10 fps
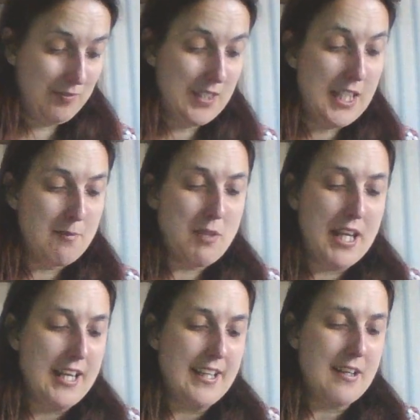and um,
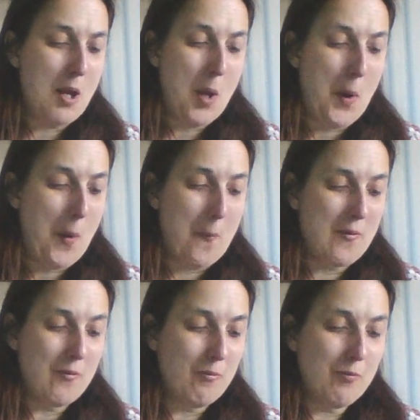in
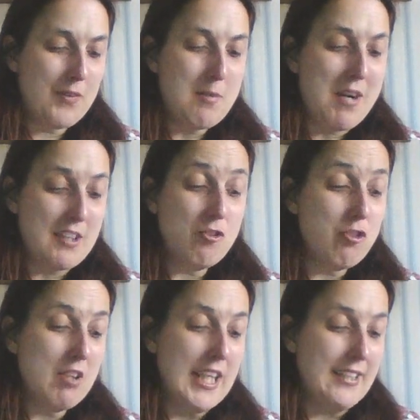the
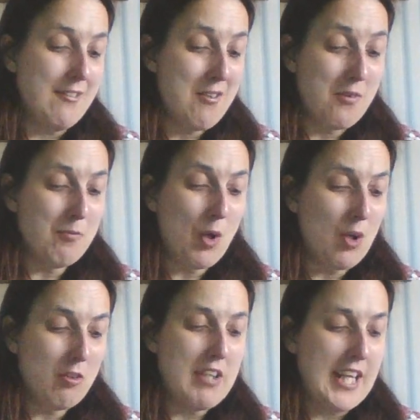Mandarin
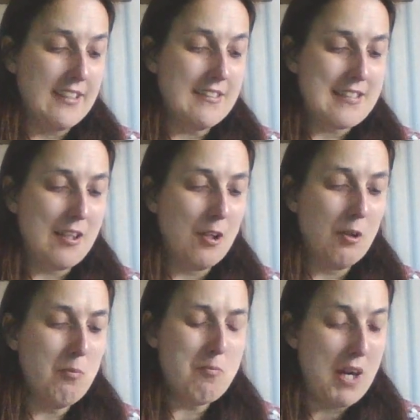
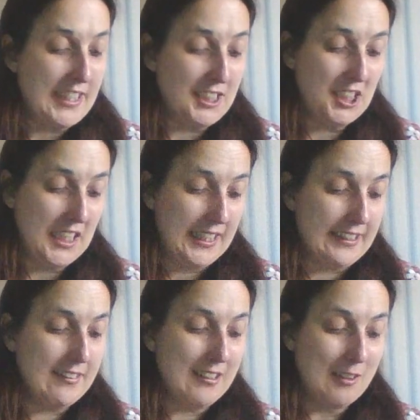Oriental
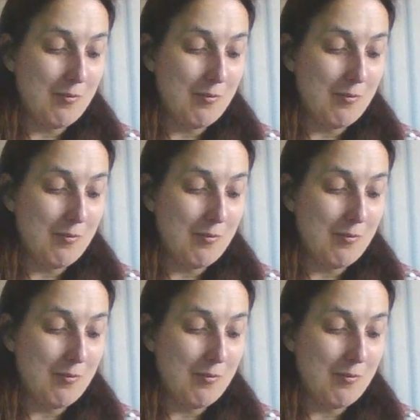Beijing.